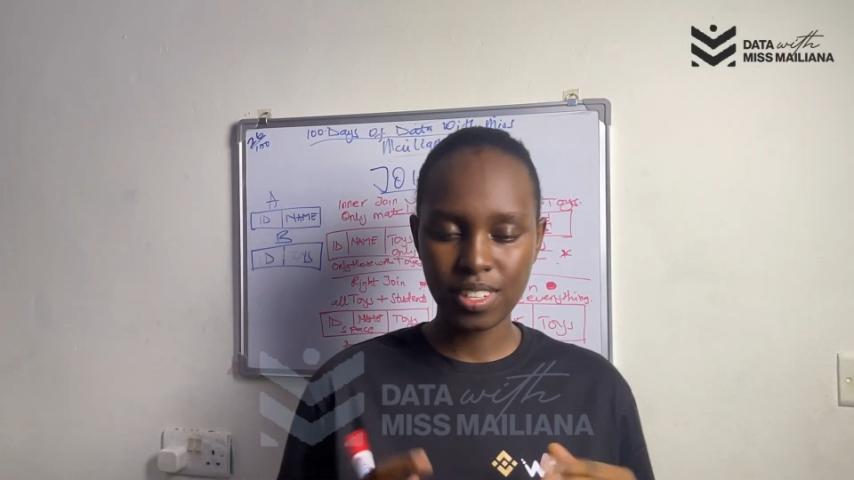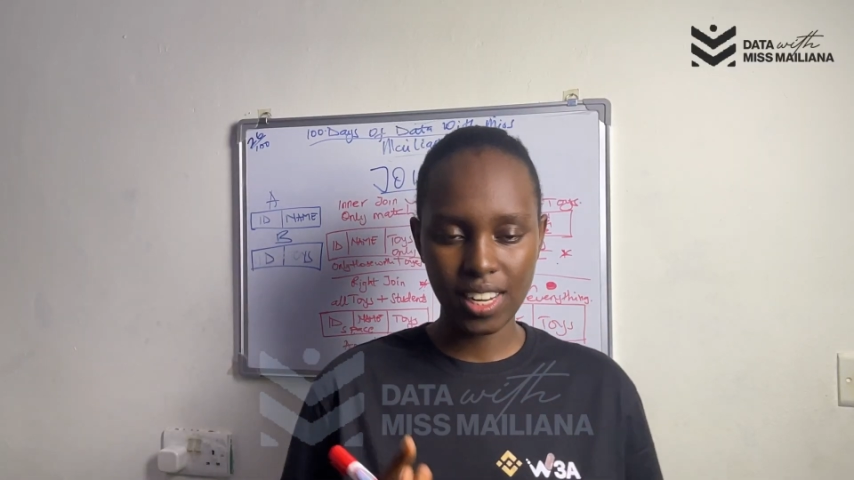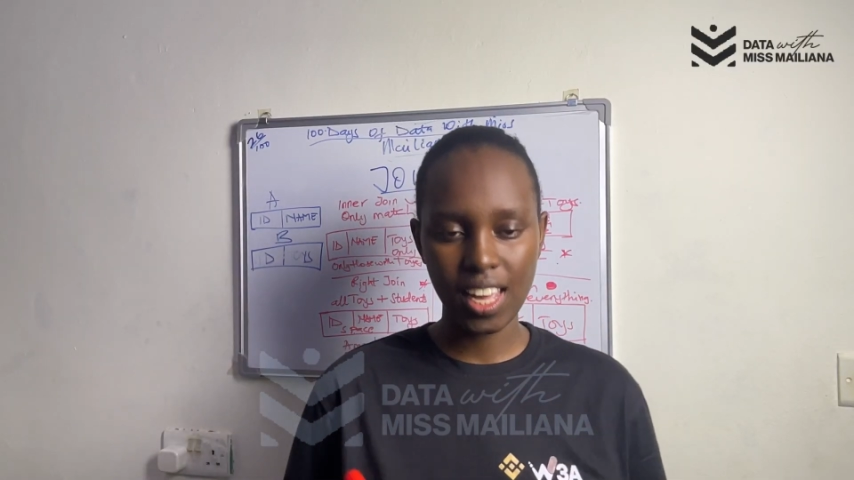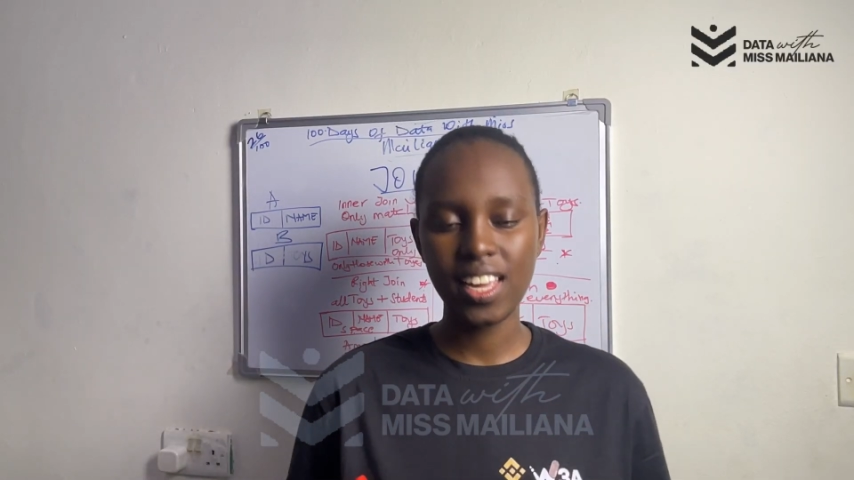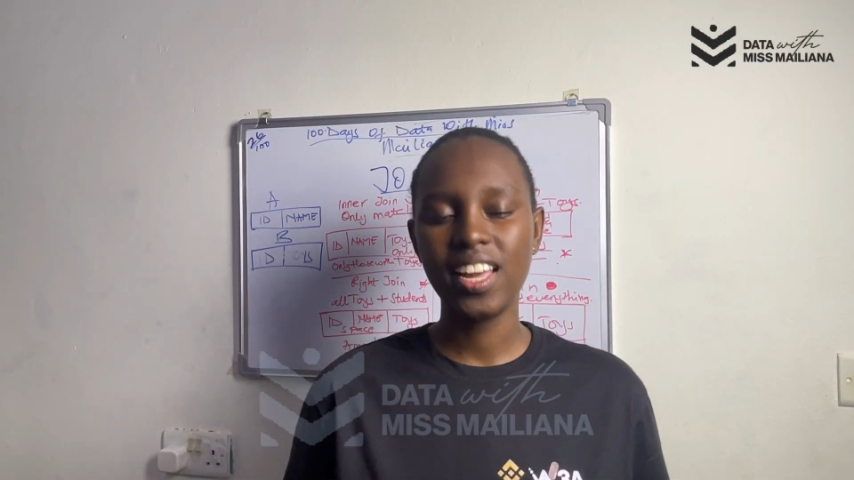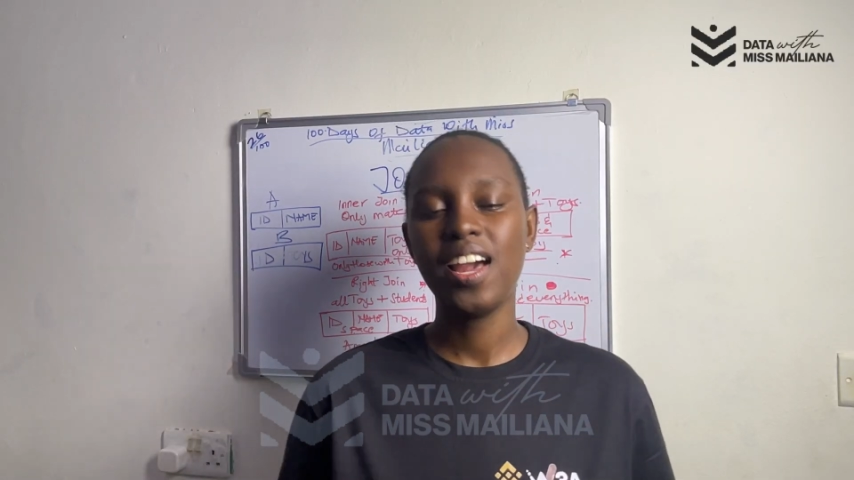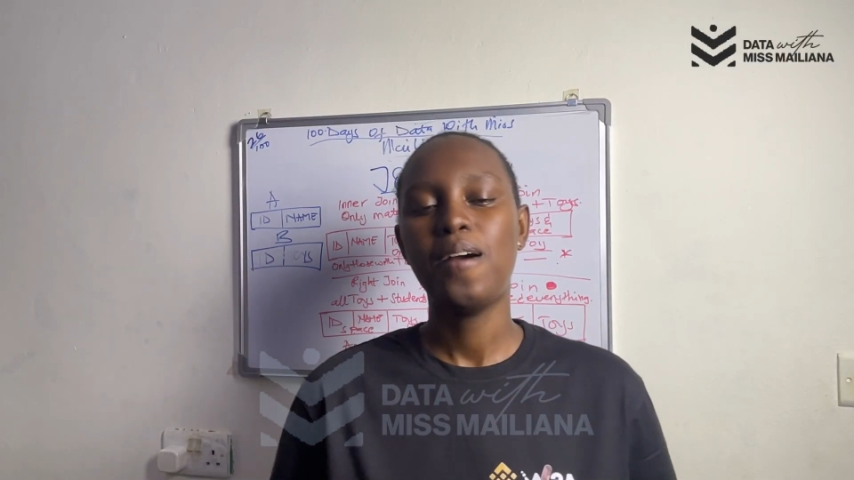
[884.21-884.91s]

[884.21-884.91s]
today,